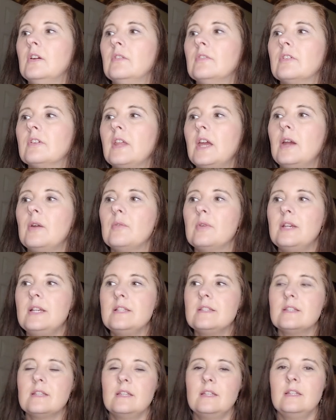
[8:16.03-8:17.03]
for that
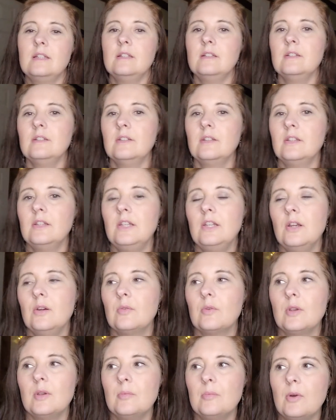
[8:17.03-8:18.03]
reason, you know,
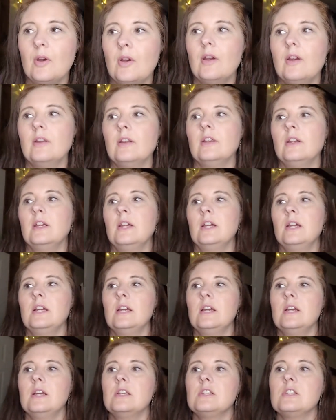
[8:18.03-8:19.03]
rhubarb
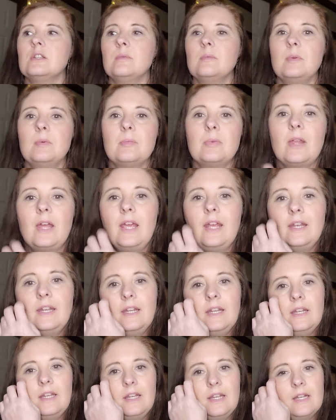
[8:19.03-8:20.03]
should be
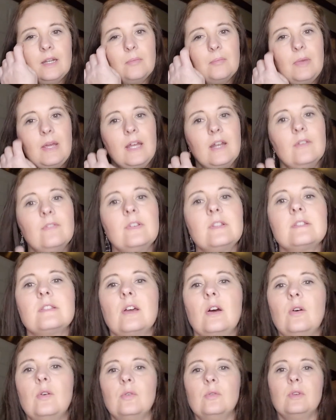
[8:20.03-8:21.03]
planted in a bed of its
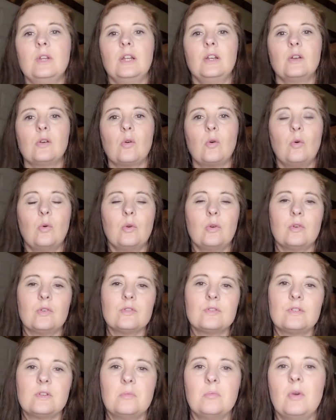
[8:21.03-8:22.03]
own in a corner
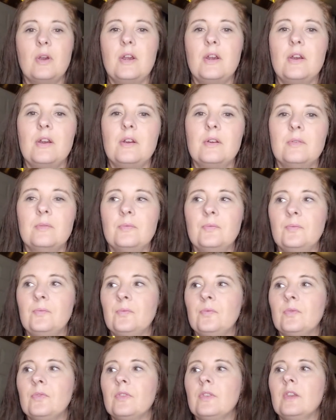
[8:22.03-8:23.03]
somewhere
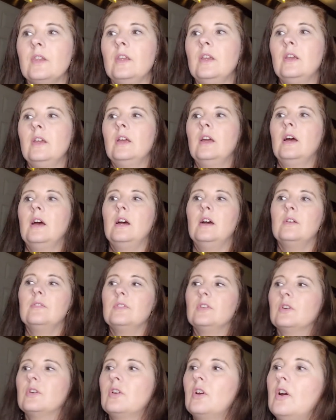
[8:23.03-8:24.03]
of
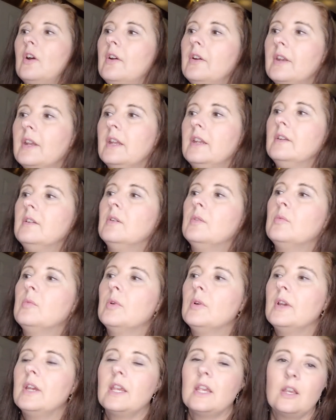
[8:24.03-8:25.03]
your garden
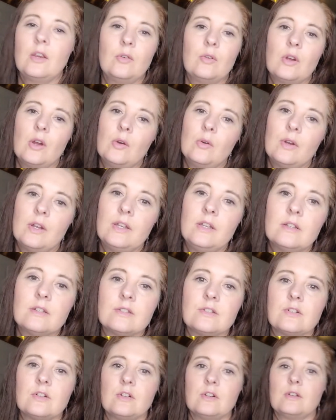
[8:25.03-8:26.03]
where it can grow
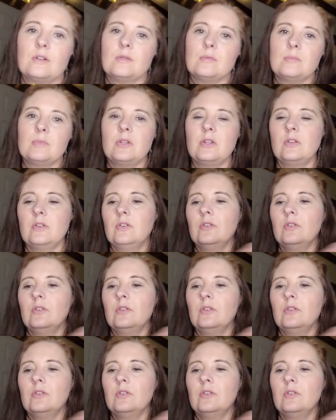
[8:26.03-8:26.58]
undisturbed.